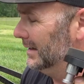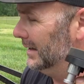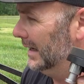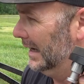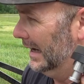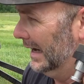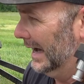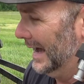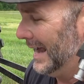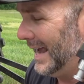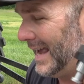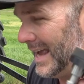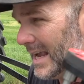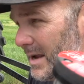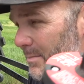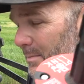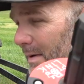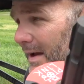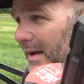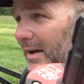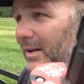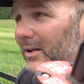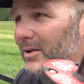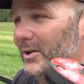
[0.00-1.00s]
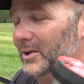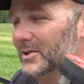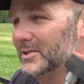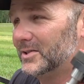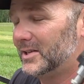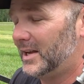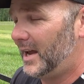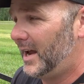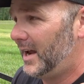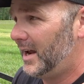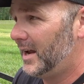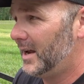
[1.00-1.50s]
uh, hay
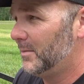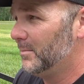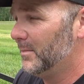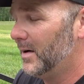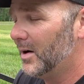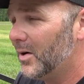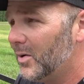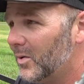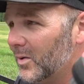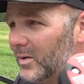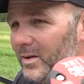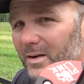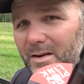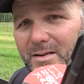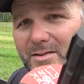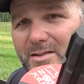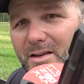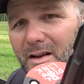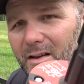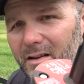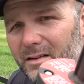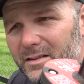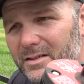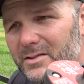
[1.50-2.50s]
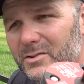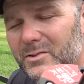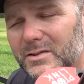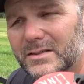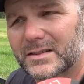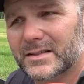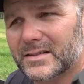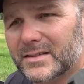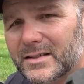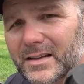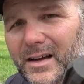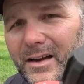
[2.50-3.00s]
balers, hay mowers, all
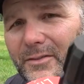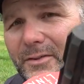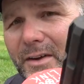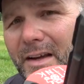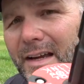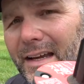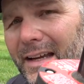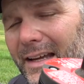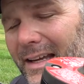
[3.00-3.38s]
sorts of stuff.